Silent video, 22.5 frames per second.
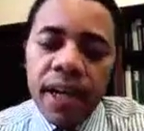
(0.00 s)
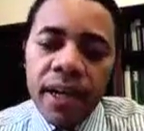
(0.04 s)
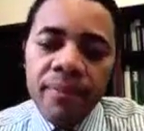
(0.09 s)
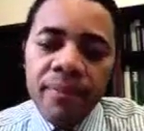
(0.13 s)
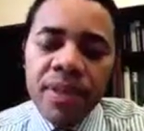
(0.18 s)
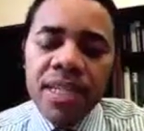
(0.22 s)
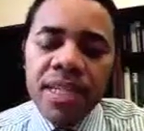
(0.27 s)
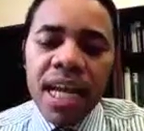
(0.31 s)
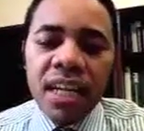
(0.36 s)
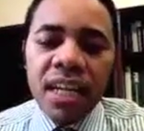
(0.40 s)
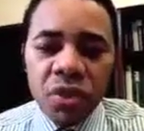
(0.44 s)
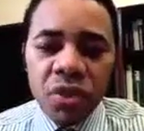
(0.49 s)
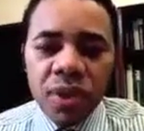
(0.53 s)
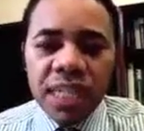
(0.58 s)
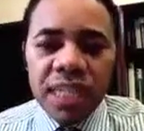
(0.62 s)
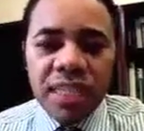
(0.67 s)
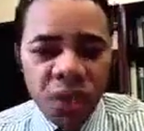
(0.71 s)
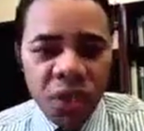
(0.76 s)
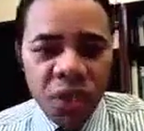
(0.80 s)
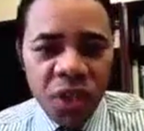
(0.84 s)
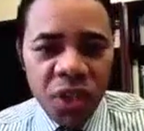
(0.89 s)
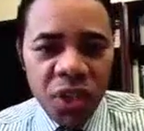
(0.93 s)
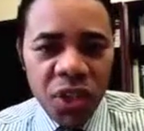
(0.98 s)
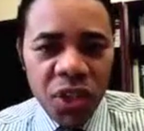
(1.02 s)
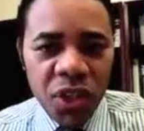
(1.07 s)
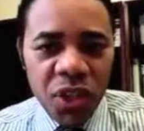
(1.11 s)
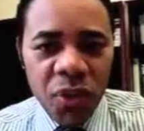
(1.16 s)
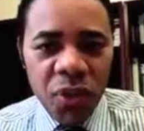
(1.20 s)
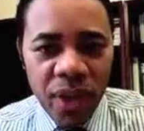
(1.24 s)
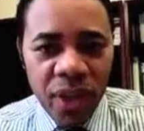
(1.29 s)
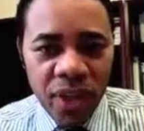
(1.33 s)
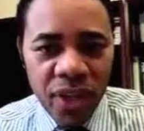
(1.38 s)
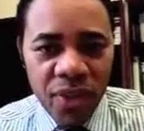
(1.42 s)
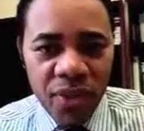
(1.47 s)
Not so easy to do
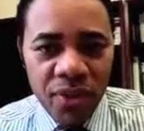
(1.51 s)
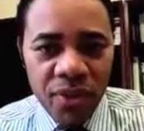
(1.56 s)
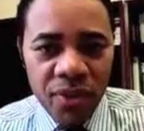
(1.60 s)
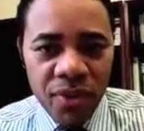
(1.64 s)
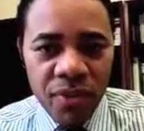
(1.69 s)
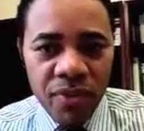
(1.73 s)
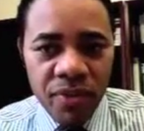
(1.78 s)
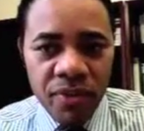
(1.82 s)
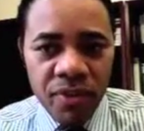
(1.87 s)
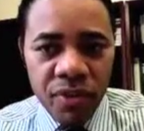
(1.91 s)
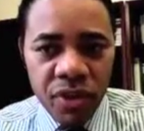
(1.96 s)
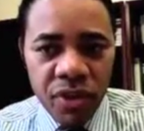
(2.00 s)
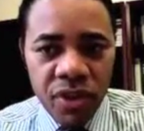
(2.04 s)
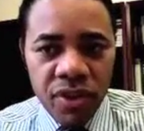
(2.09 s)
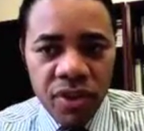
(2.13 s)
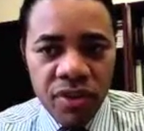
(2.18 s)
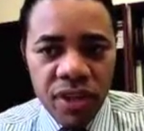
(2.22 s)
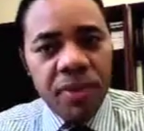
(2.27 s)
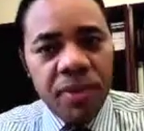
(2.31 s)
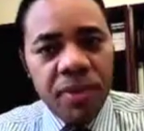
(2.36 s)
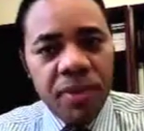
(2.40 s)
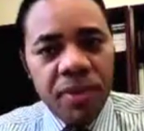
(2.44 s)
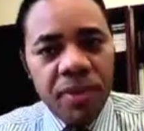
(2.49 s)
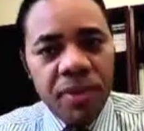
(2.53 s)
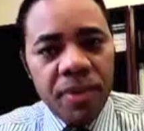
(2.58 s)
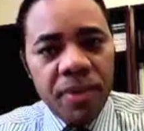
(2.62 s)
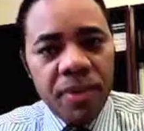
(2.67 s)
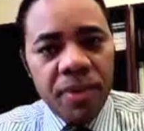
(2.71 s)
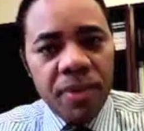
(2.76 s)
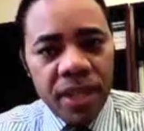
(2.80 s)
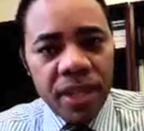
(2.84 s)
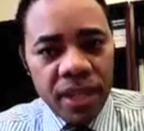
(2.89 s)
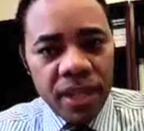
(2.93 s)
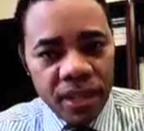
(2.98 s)
when you into
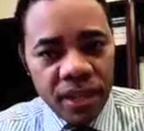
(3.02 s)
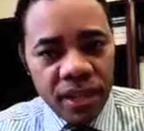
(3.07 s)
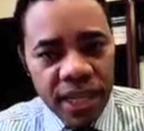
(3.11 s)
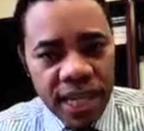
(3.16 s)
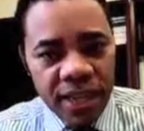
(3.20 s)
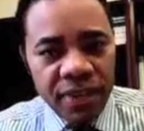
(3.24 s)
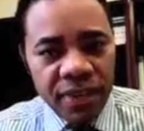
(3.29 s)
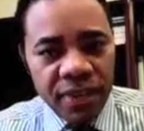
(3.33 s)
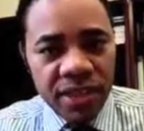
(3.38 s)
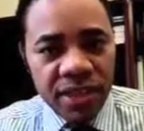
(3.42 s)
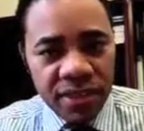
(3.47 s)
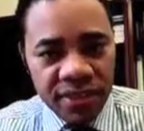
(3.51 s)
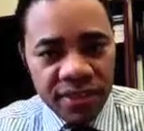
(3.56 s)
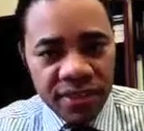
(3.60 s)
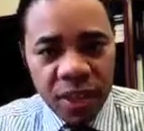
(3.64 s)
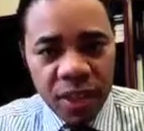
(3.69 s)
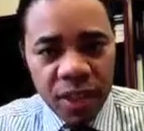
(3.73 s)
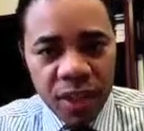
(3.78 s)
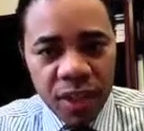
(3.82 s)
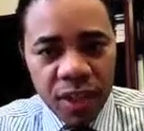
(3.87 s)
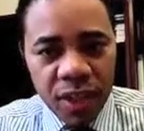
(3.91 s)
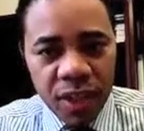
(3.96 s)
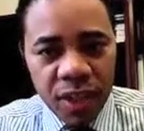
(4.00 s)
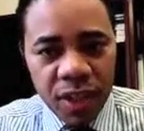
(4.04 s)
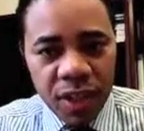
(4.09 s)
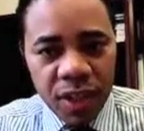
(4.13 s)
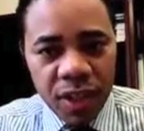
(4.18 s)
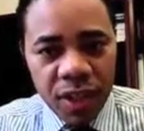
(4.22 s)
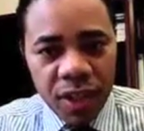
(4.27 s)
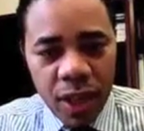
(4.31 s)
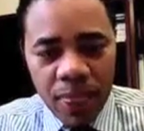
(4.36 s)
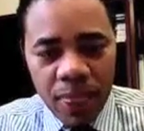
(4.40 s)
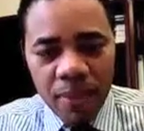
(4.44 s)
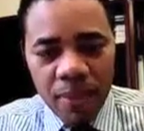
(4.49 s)
some of the other areas of psychology.
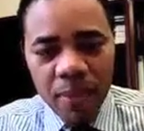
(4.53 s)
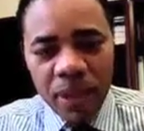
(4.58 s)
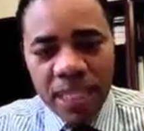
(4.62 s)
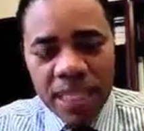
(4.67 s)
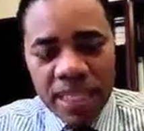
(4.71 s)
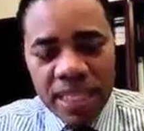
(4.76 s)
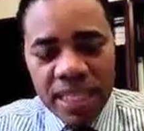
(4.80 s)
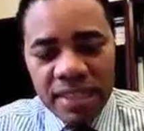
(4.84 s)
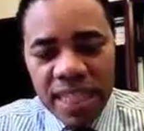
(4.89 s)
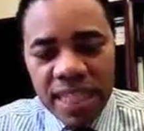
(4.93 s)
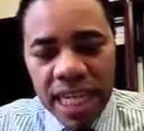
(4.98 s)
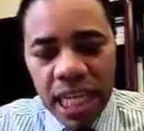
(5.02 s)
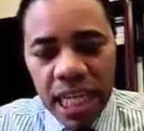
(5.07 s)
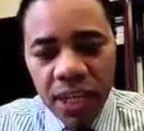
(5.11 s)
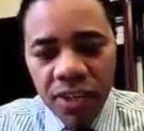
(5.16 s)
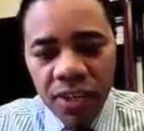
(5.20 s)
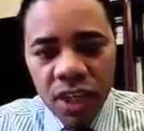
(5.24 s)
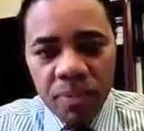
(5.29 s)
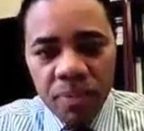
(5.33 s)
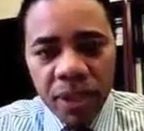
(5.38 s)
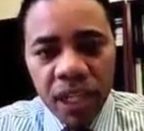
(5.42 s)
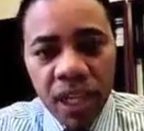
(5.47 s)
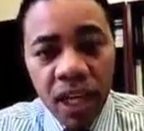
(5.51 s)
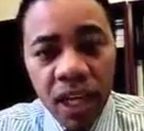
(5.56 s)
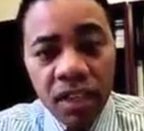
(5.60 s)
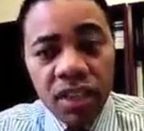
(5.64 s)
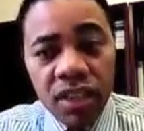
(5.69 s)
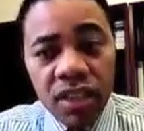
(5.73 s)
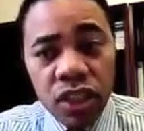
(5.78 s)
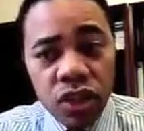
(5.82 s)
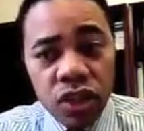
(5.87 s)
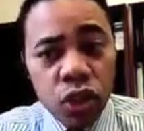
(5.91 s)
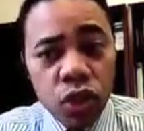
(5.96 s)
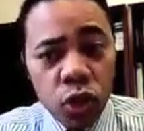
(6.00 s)
But in this area, because
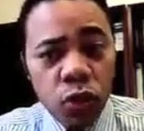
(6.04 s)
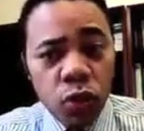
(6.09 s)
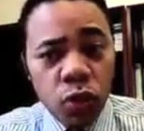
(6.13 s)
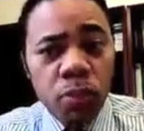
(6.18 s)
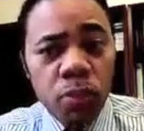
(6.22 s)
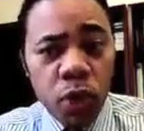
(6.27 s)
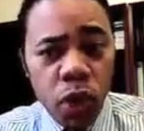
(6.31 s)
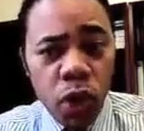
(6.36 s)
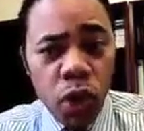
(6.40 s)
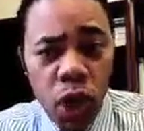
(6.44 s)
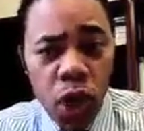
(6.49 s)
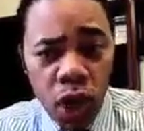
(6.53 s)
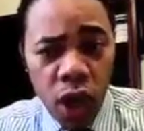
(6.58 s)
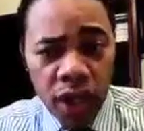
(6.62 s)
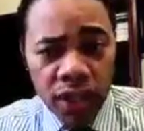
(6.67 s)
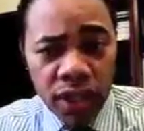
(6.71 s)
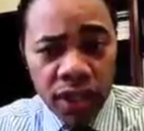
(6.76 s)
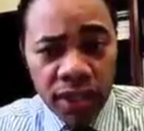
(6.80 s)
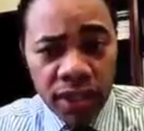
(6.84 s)
it's so broad,